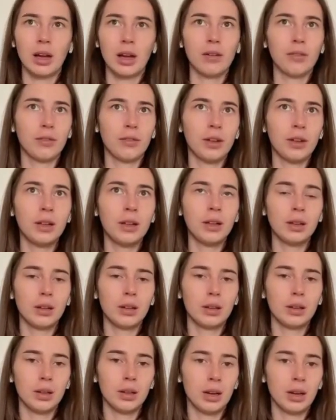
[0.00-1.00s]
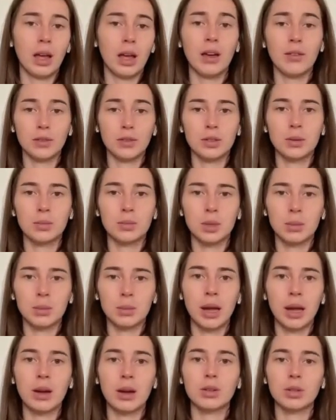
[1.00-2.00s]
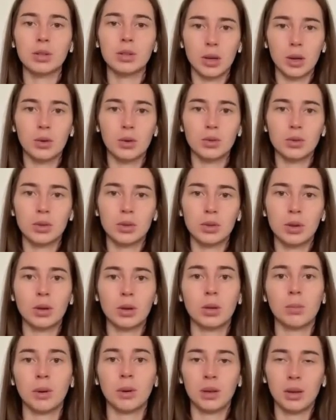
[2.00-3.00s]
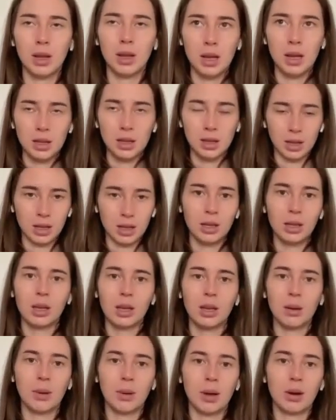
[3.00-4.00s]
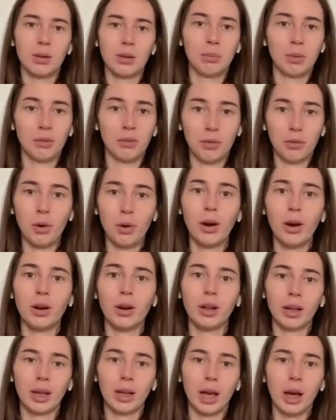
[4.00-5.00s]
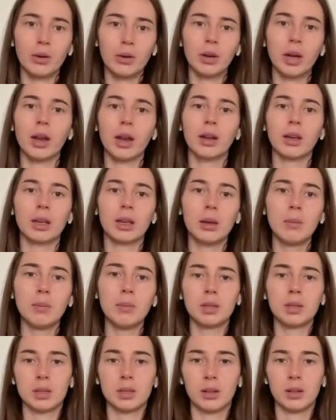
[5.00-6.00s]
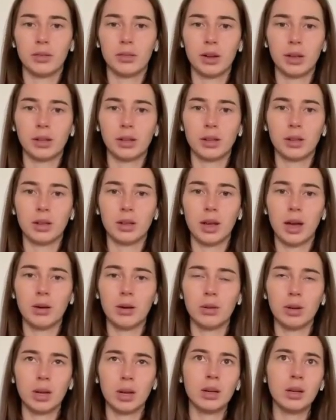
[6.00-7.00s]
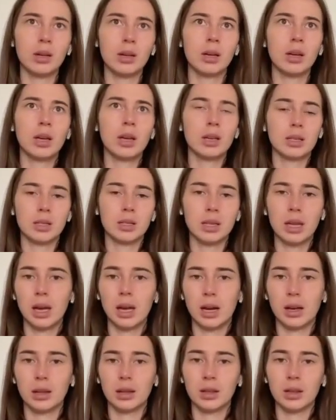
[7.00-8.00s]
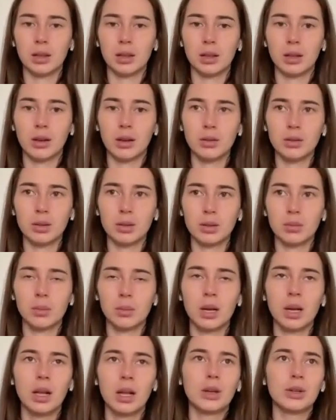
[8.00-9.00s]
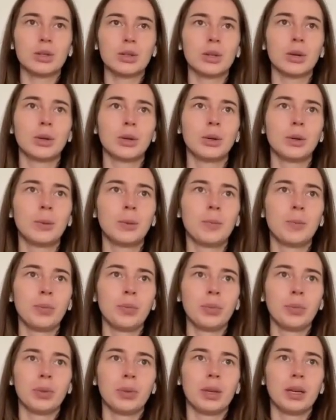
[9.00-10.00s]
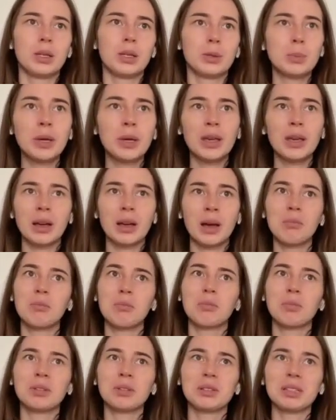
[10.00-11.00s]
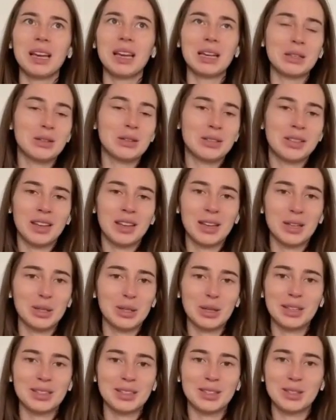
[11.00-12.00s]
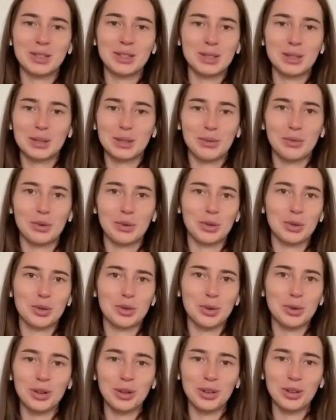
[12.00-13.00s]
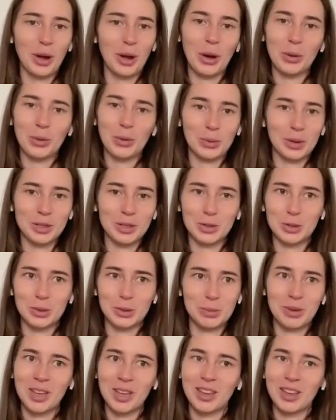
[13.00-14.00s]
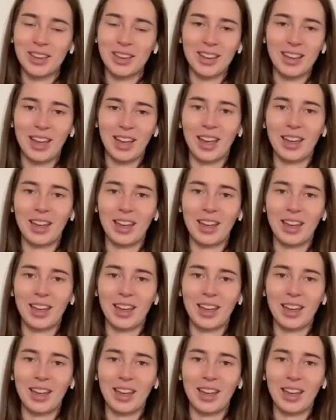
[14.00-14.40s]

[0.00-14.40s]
I feel I have a symptom now, so I go to the doctor, but thinking about it before, like, how can I keep myself healthy? How can I stay healthy in the long term? So it's picking up, but as you say, it's for sure not where it should be.